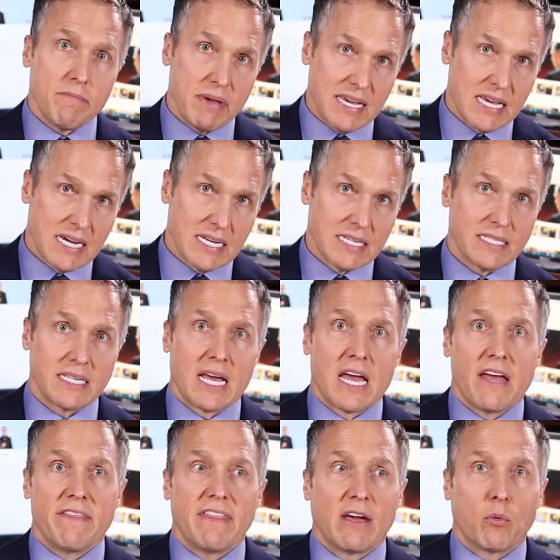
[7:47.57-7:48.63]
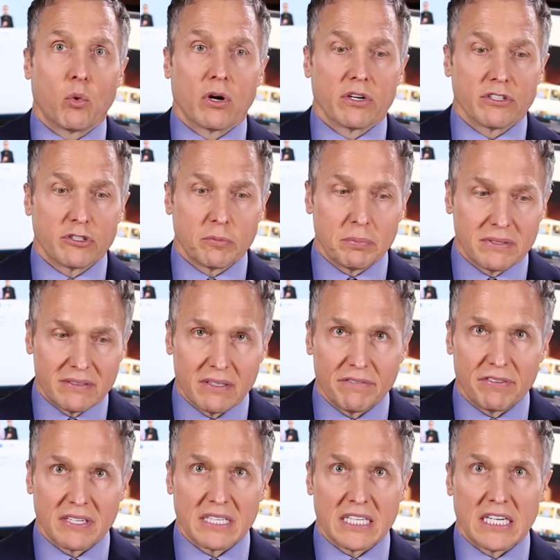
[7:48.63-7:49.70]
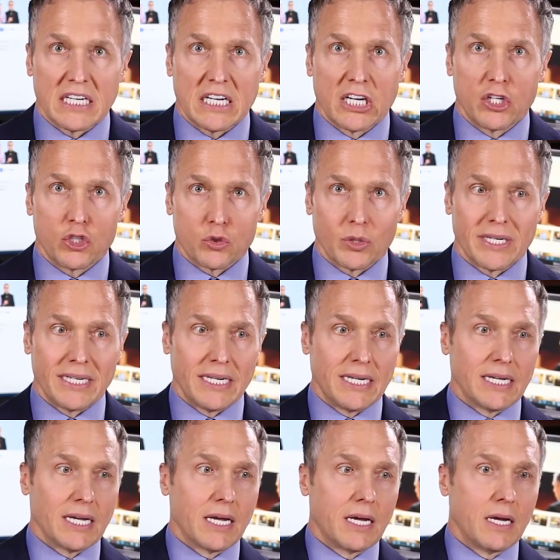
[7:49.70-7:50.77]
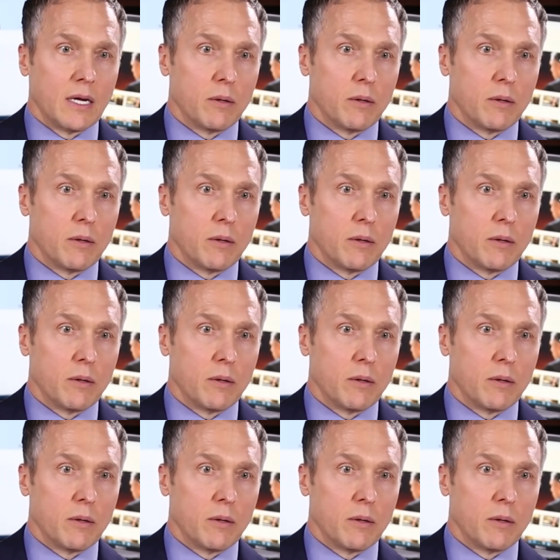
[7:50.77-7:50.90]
because they weren't specifically treating